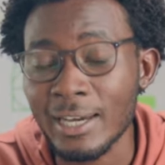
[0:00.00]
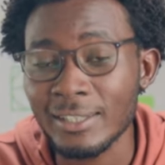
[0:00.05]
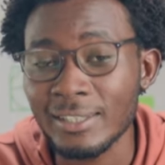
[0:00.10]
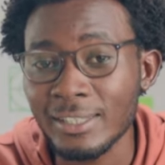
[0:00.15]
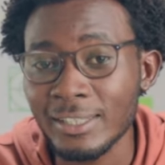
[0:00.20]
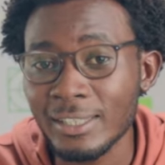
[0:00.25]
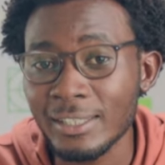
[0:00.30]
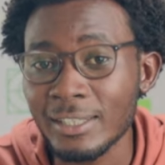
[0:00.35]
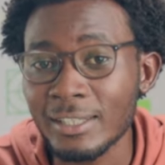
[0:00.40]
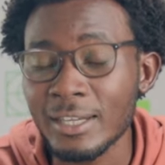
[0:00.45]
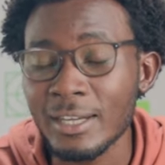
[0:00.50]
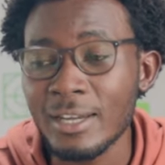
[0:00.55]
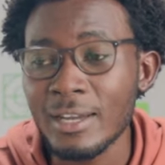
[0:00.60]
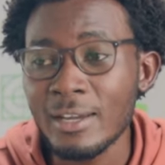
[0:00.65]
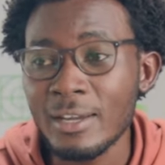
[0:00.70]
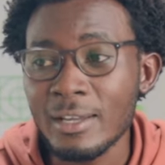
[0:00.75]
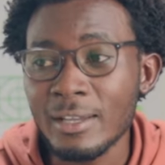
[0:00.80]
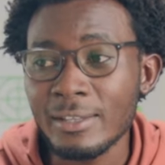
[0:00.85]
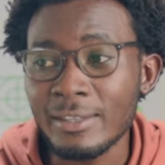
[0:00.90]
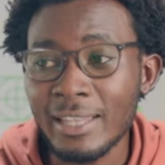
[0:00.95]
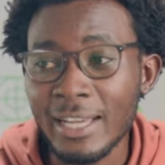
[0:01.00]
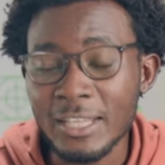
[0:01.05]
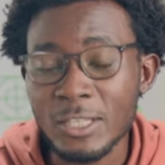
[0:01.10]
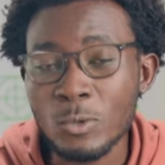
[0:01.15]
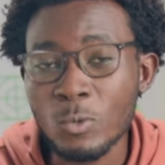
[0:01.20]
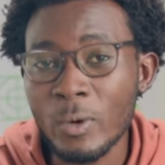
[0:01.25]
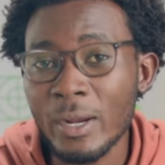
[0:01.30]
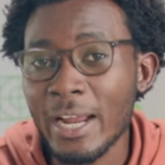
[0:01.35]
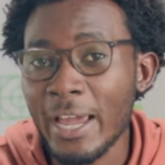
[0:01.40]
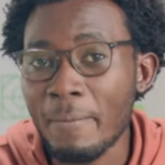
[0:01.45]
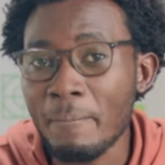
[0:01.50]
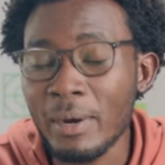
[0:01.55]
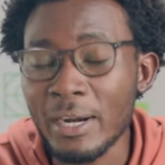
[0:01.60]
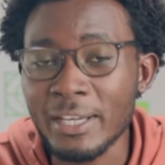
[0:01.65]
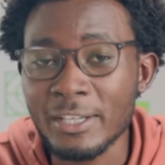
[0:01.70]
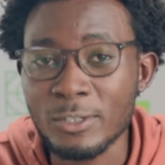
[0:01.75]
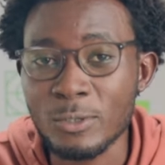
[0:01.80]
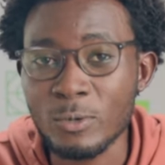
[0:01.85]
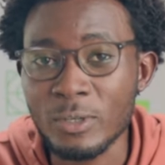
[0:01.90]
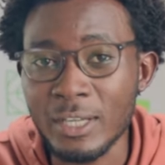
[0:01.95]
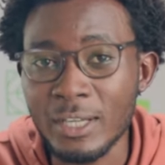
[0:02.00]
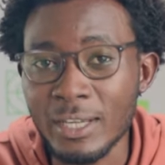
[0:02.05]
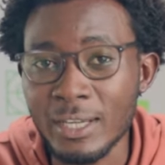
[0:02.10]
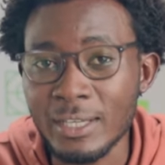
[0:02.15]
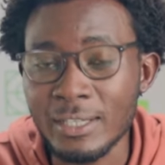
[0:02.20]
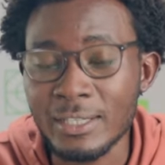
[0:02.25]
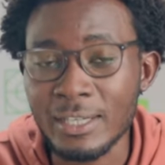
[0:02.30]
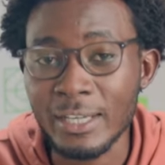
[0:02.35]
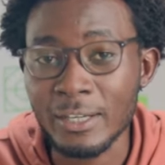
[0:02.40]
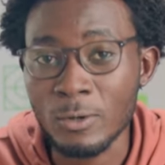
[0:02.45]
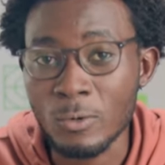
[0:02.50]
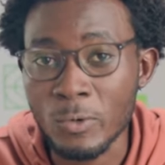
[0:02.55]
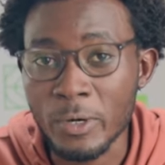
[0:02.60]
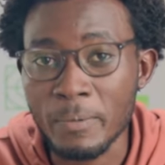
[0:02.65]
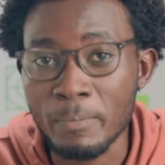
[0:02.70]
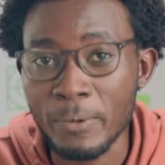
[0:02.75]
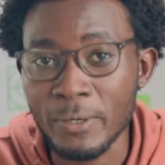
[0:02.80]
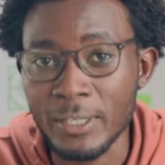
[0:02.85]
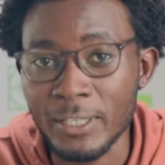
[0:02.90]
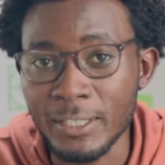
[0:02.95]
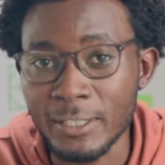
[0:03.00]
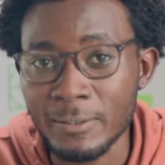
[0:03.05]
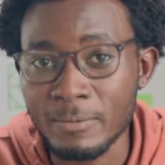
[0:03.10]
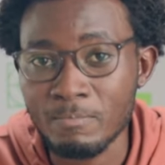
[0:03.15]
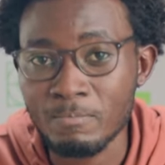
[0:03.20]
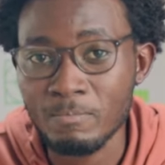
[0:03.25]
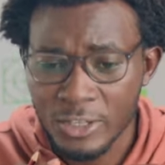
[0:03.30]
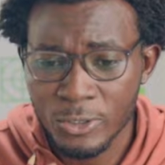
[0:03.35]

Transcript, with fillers: I think that's when I managed to get a grip on it.